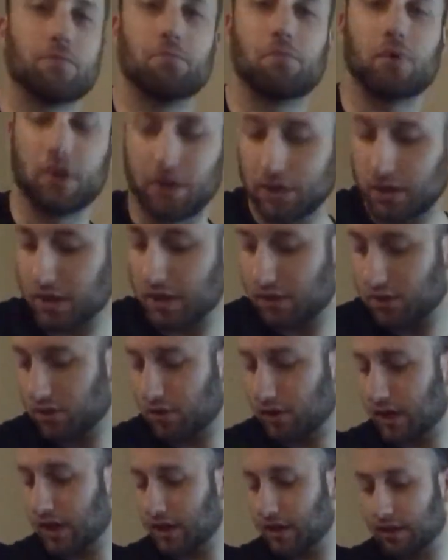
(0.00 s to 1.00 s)
But
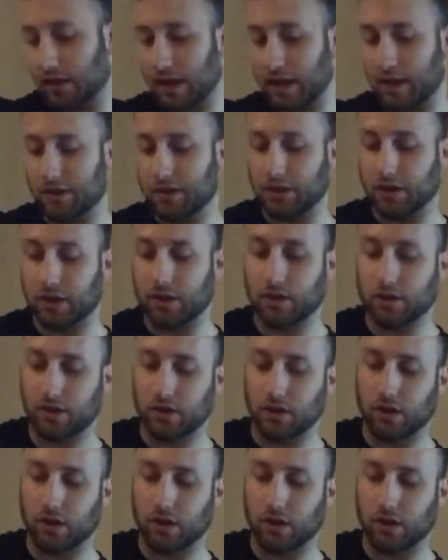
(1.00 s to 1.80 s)
you get the idea.